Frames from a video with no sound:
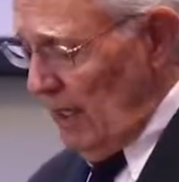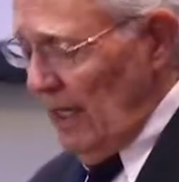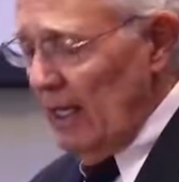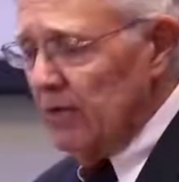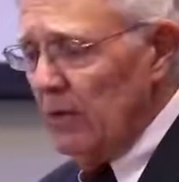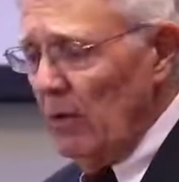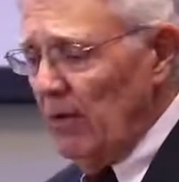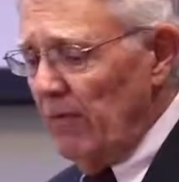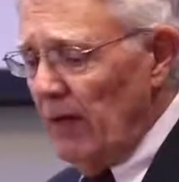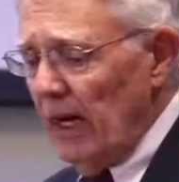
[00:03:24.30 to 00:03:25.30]
And so
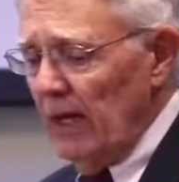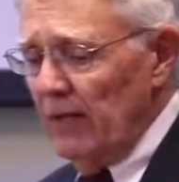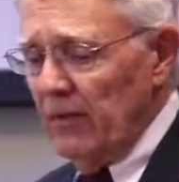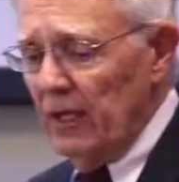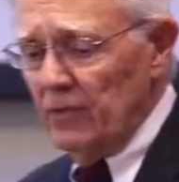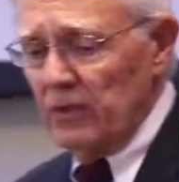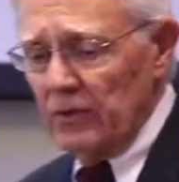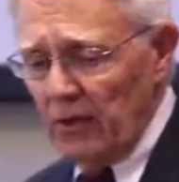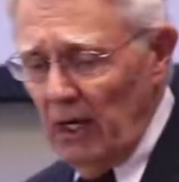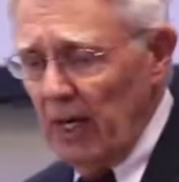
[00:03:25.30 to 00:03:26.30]
a variety of things were
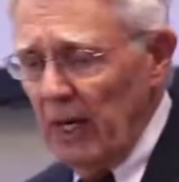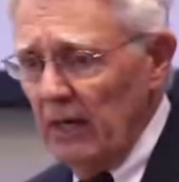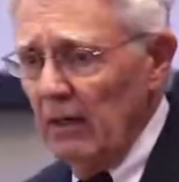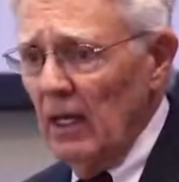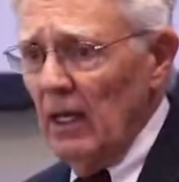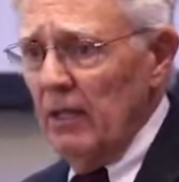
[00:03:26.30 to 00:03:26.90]
tried,